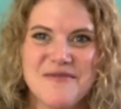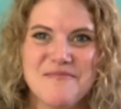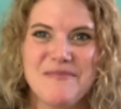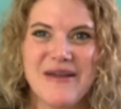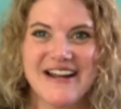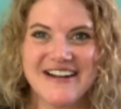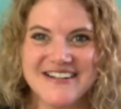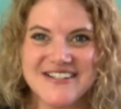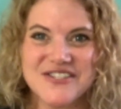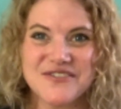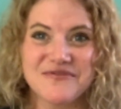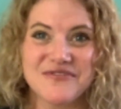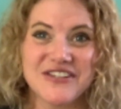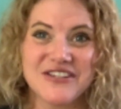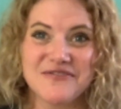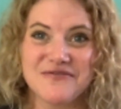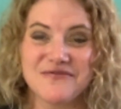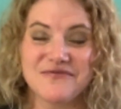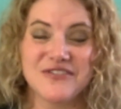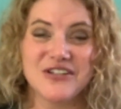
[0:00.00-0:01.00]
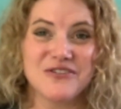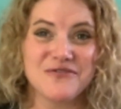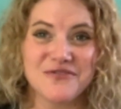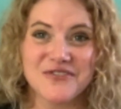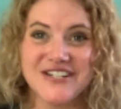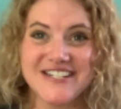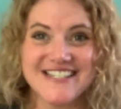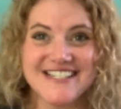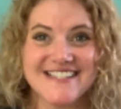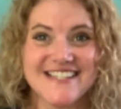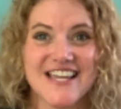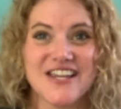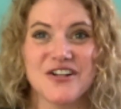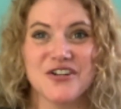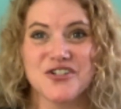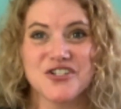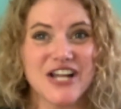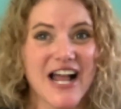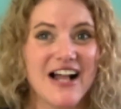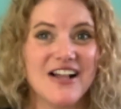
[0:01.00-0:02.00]
Parents, feel free to say
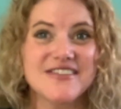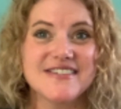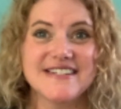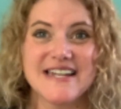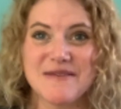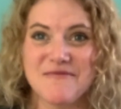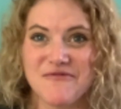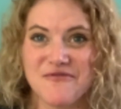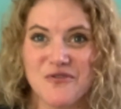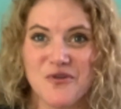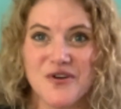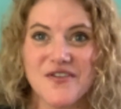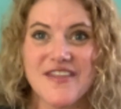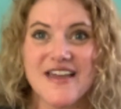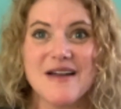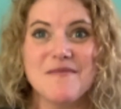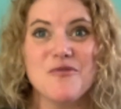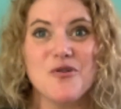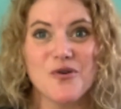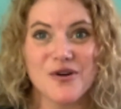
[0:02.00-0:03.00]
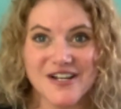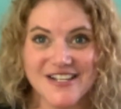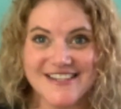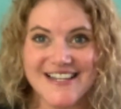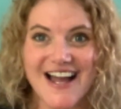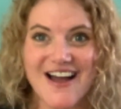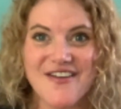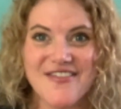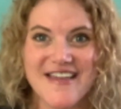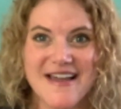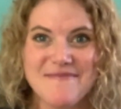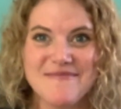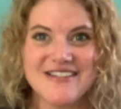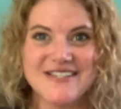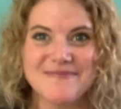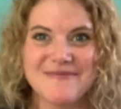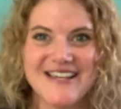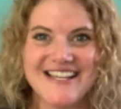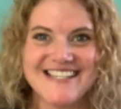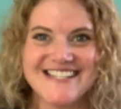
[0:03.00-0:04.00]
your child's name for them or allow them the
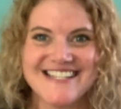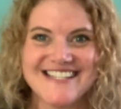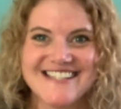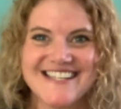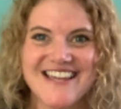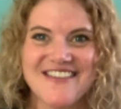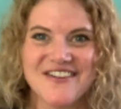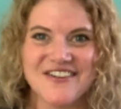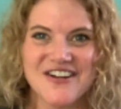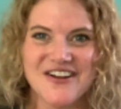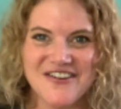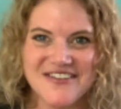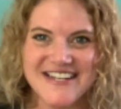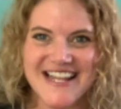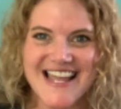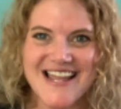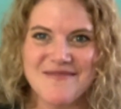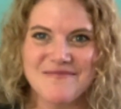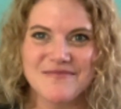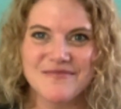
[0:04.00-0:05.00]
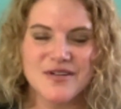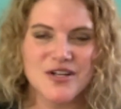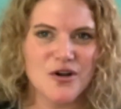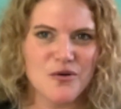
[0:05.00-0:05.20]
space to say their own name.